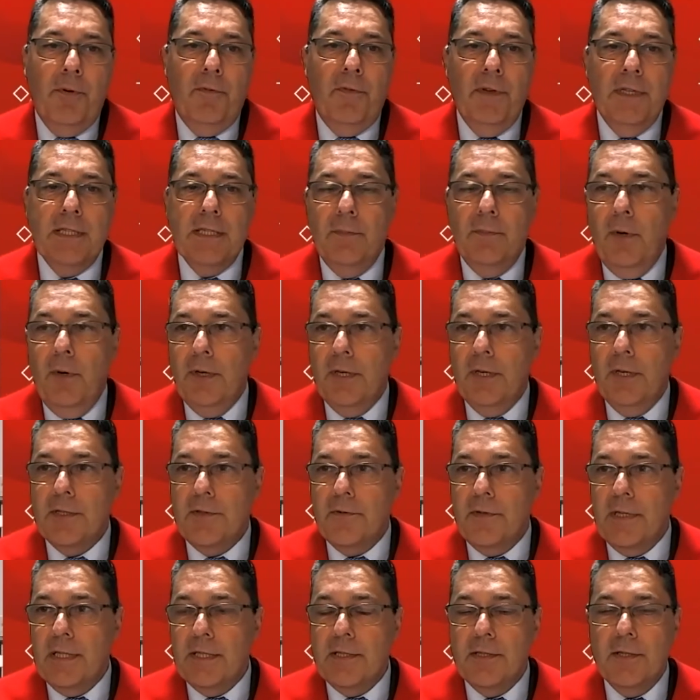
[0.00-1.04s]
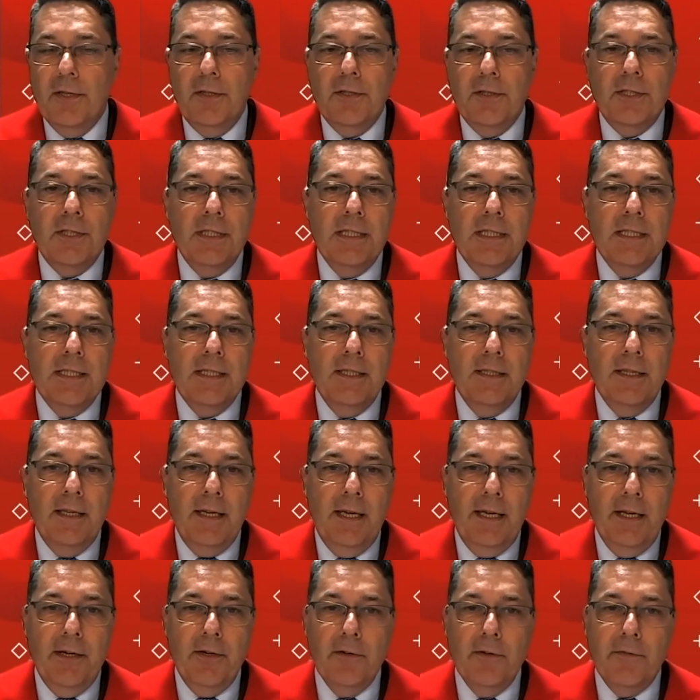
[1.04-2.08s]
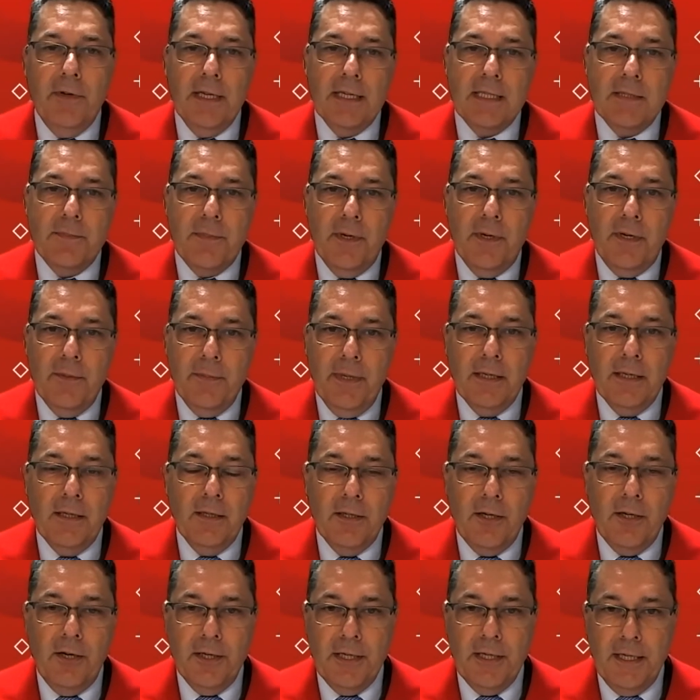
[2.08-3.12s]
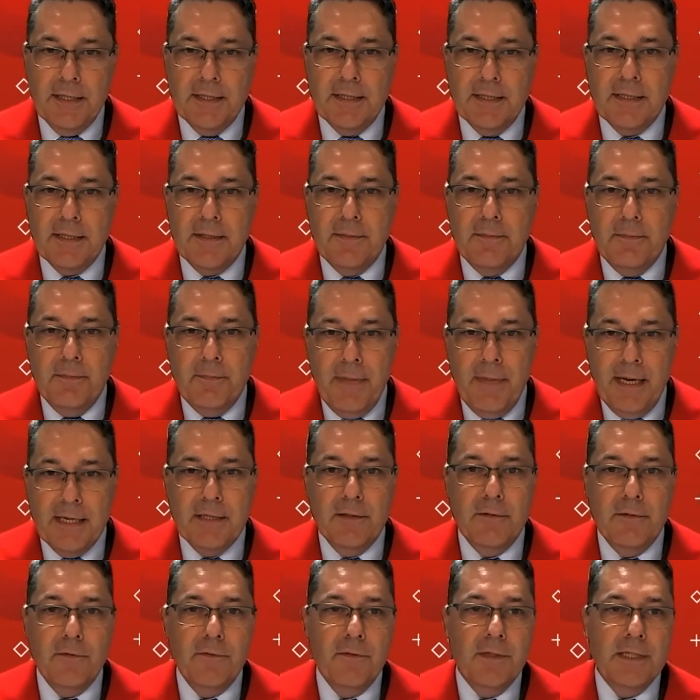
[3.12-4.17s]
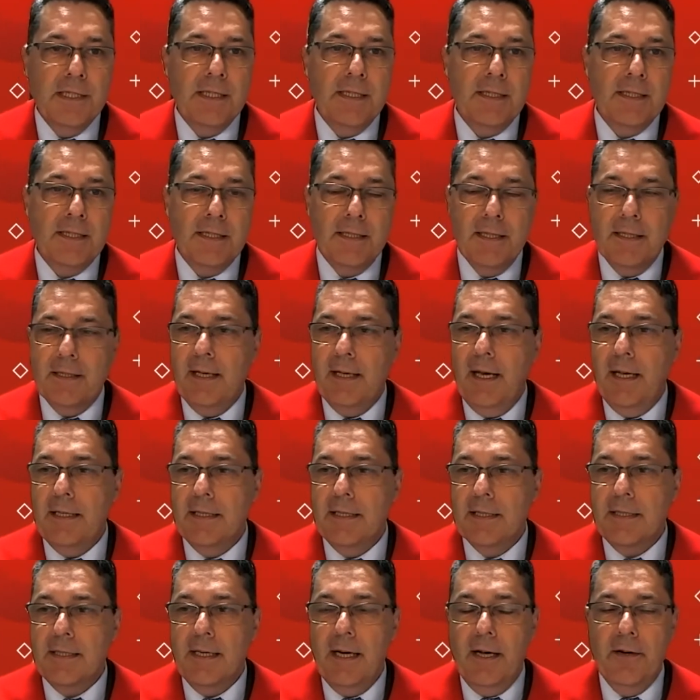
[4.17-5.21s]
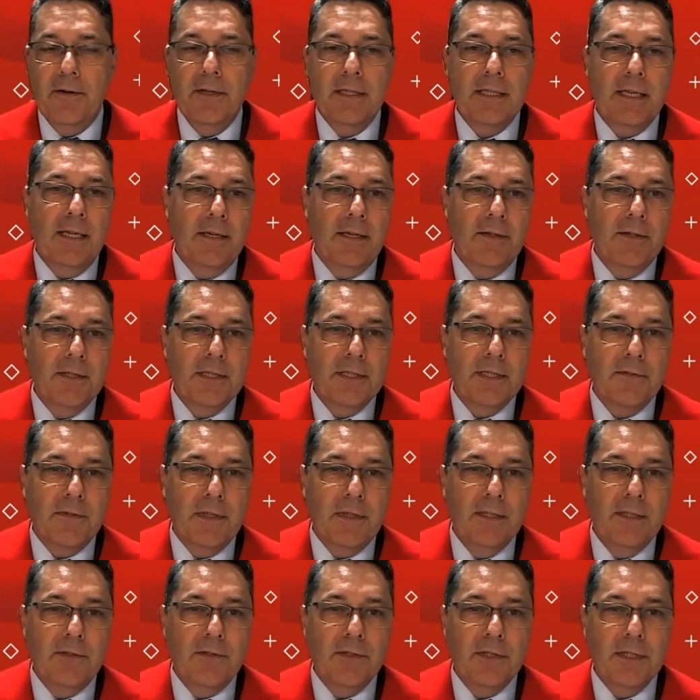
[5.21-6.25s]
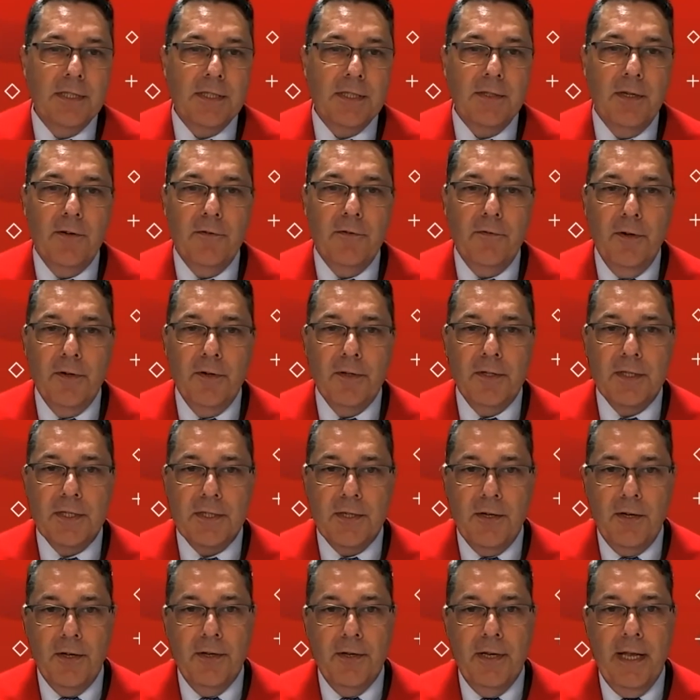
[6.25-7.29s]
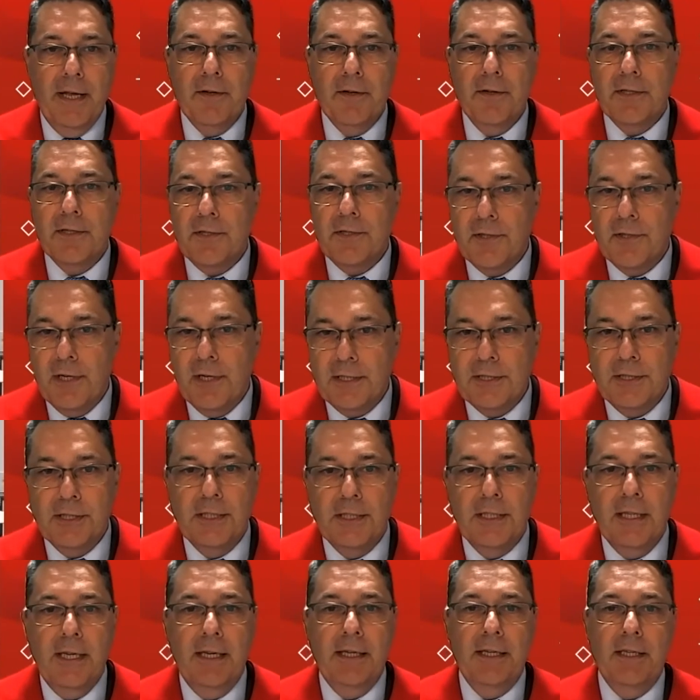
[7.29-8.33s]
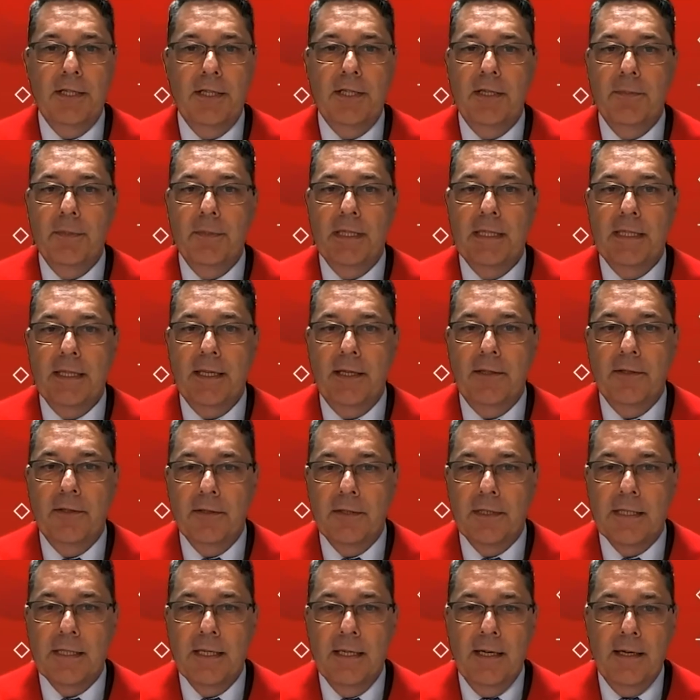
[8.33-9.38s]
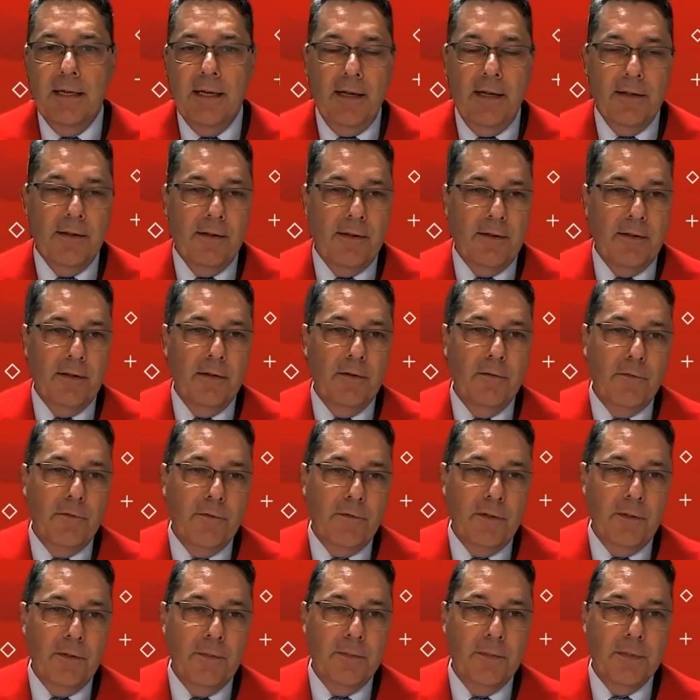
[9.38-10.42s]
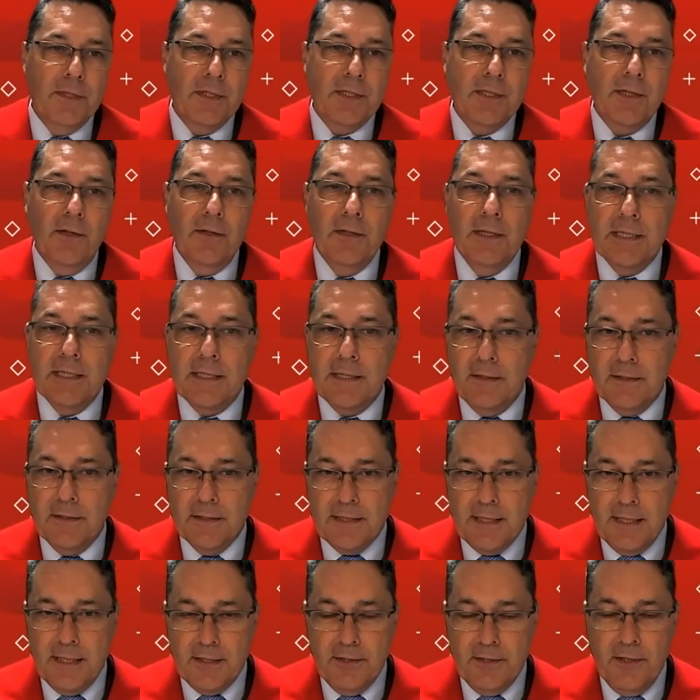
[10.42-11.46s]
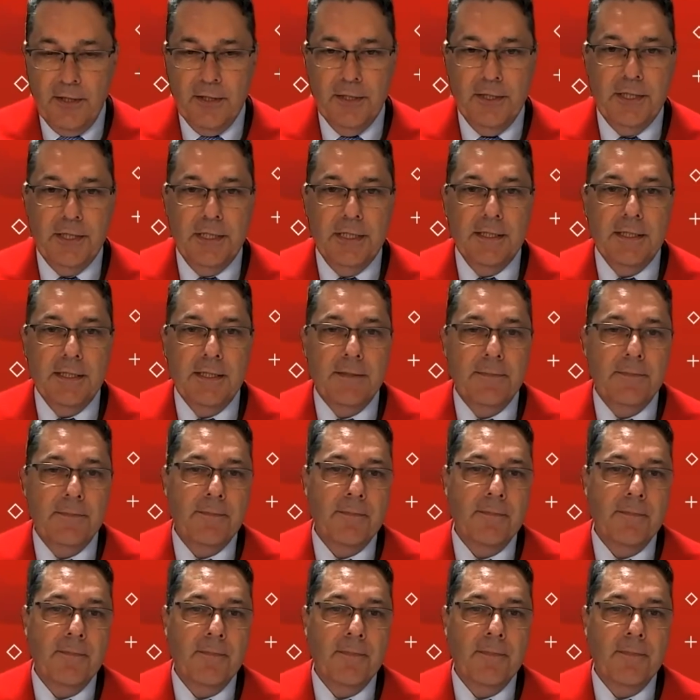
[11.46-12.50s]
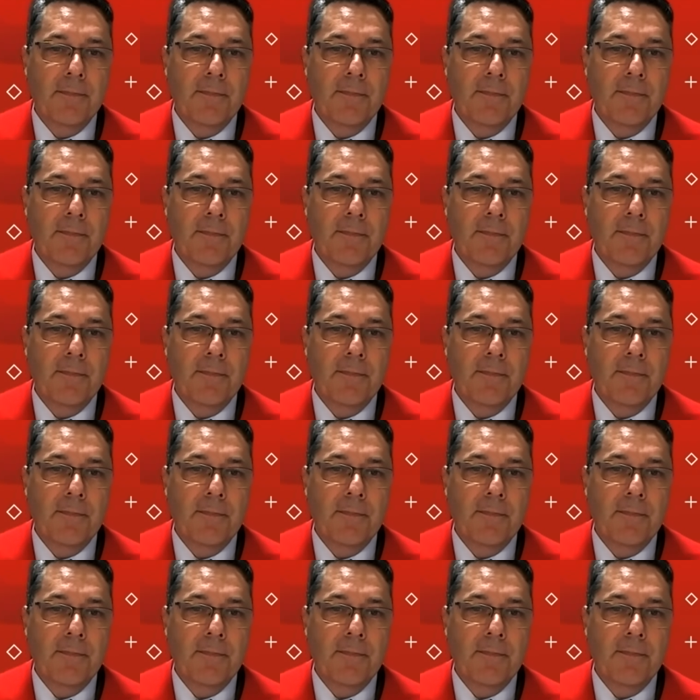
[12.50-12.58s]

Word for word: Professor Mola's research is in the area of experimental condensed matter physics, and his current areas of interest are focused on nanostructured energy materials and thin film solar cell technologies.